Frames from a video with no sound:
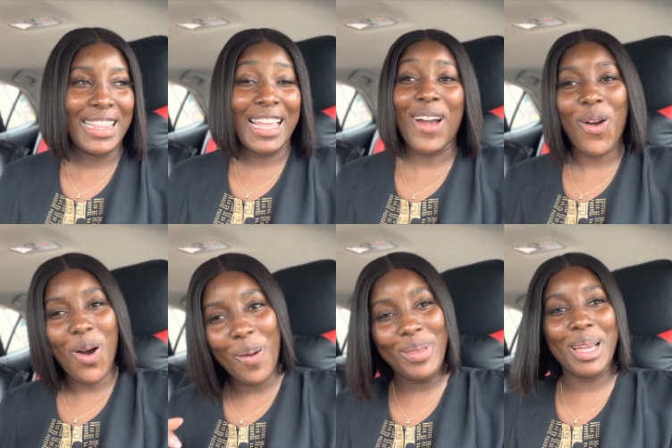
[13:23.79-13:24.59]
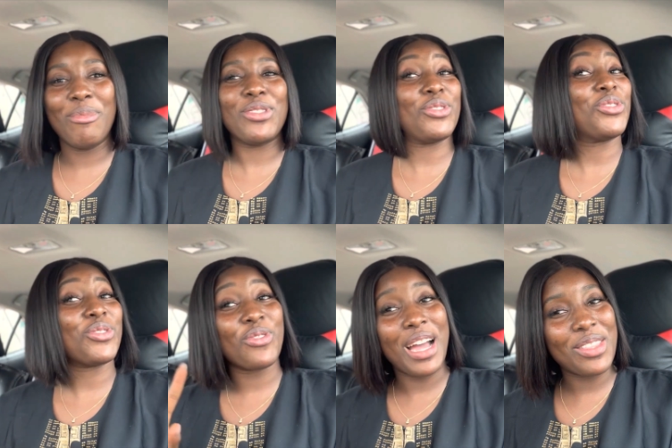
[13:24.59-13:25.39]
like come let me teach
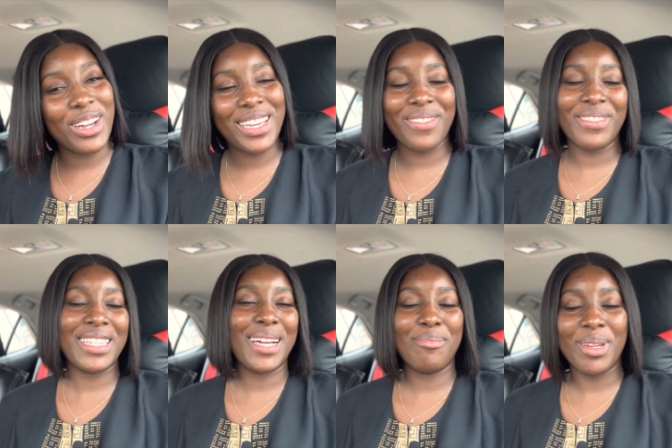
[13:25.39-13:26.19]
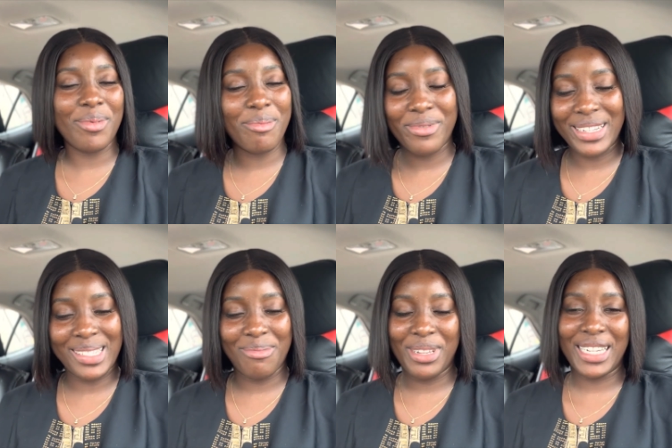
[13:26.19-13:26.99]
you you are not giving that baby
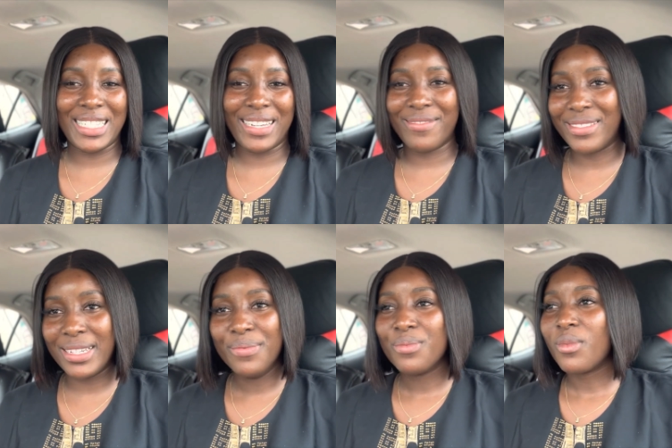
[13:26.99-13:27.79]
breast milk Jerry.